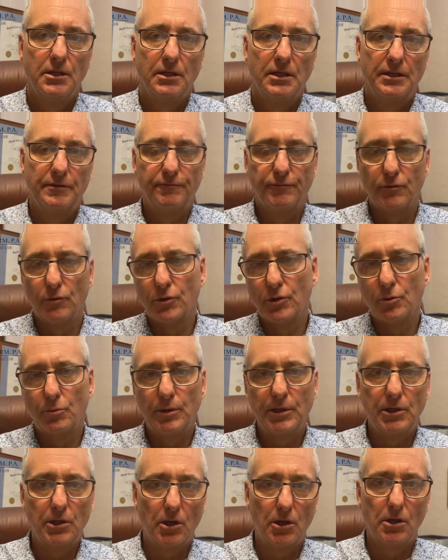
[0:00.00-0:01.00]
In Florida,
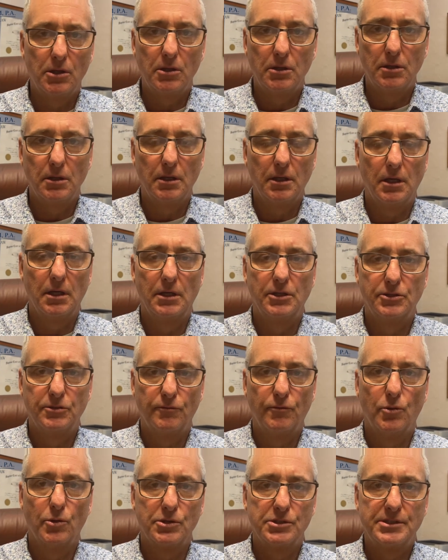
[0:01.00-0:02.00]
we call a
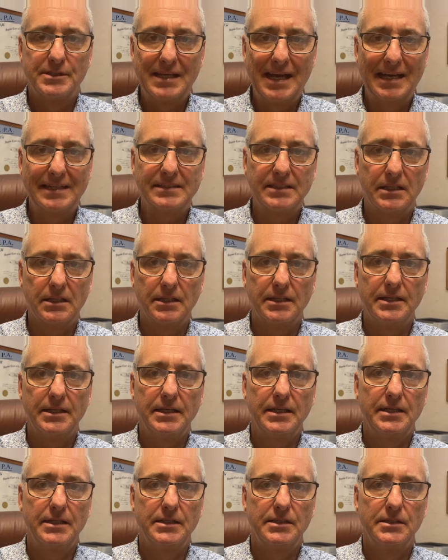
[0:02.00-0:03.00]
divorce
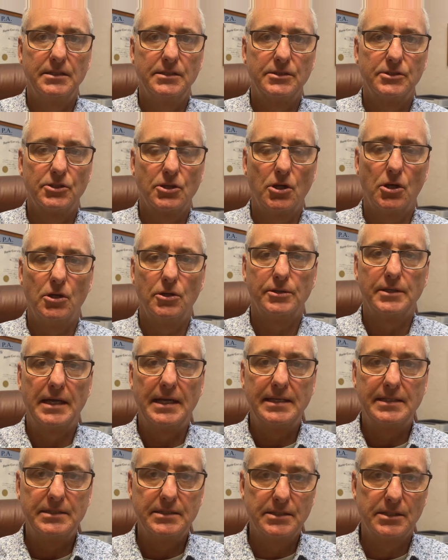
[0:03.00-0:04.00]
technically is called
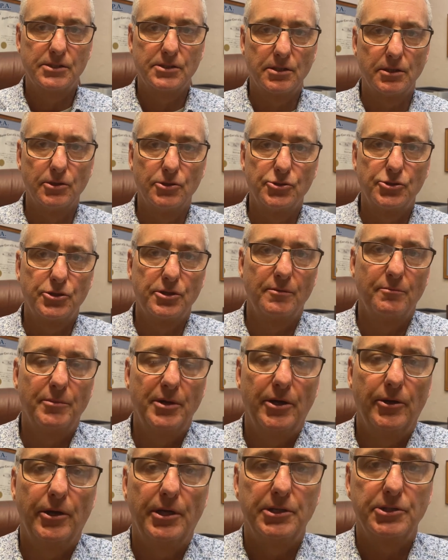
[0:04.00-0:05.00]
a dissolution of
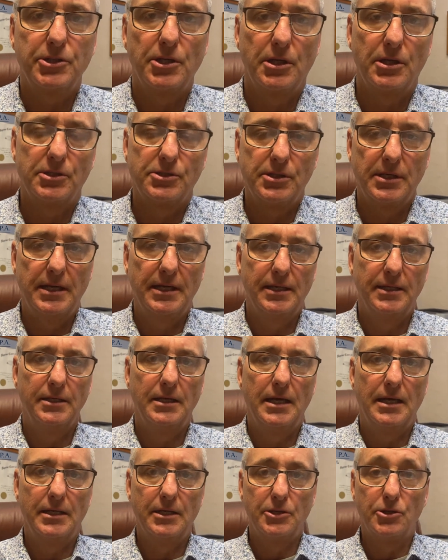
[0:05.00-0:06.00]
marriage. And
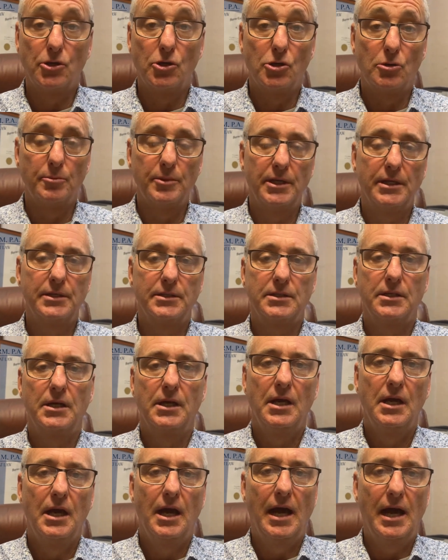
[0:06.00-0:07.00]
an annulment,
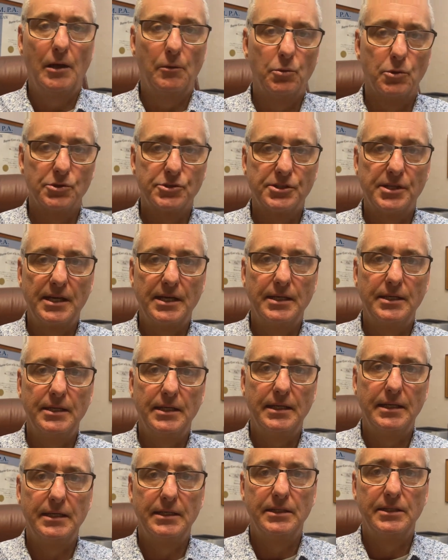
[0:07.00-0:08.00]
I will say,
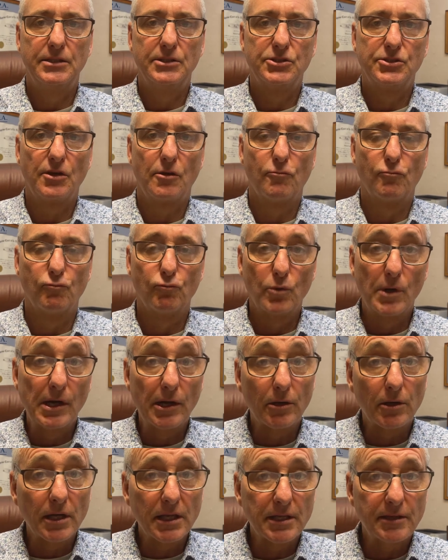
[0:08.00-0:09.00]
is
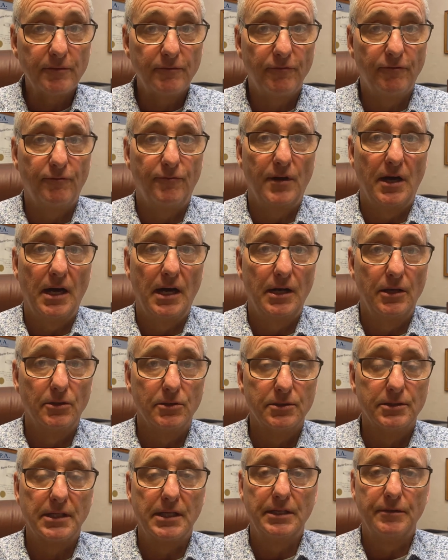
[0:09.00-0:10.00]
rarely
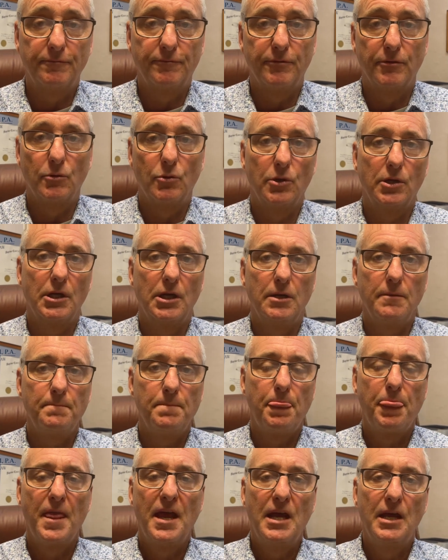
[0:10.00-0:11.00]
filed in Florida.
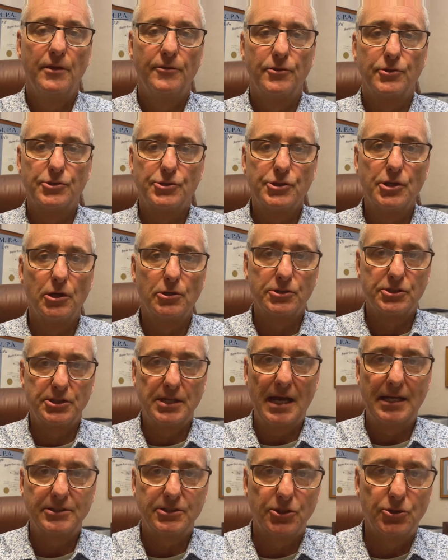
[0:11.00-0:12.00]
There's no
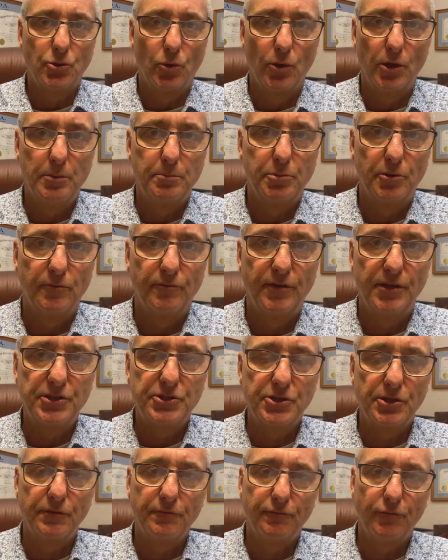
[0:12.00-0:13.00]
statutory
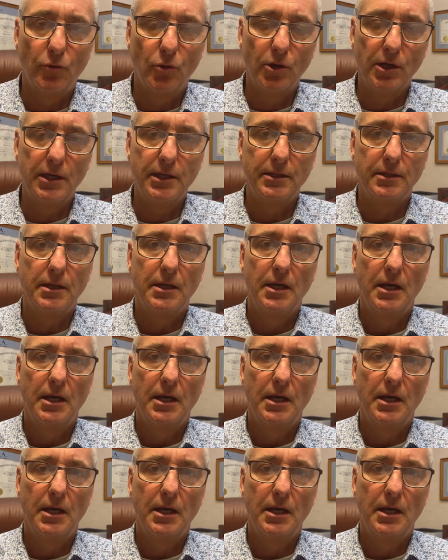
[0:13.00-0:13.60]
provision for it.